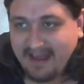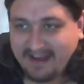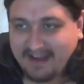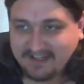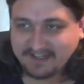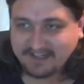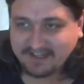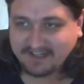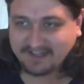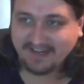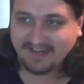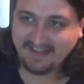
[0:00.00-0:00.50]
I
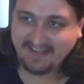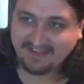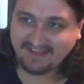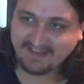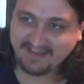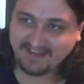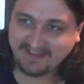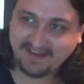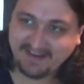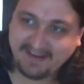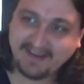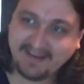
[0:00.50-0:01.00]
actually
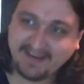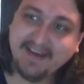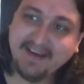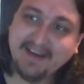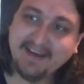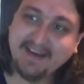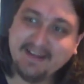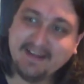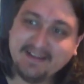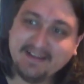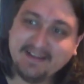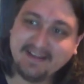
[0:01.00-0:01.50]
think
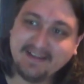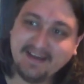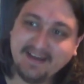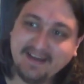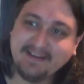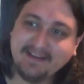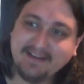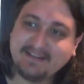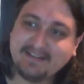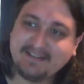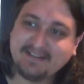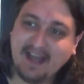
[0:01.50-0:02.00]

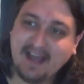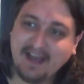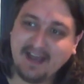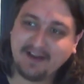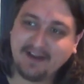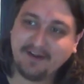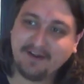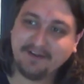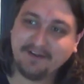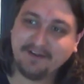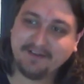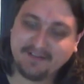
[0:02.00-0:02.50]
that
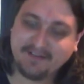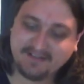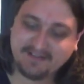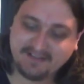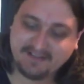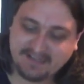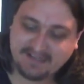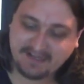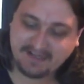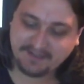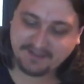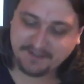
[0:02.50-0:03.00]
Sargon did
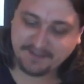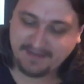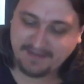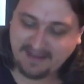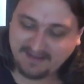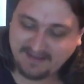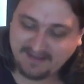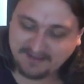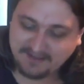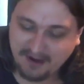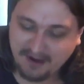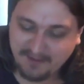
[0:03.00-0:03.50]
such a
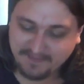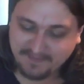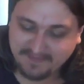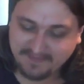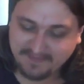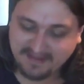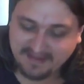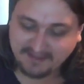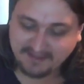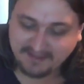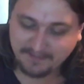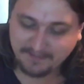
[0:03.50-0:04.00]
bad job in
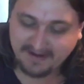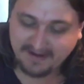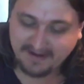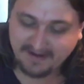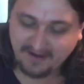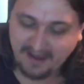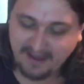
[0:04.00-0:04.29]
that debate.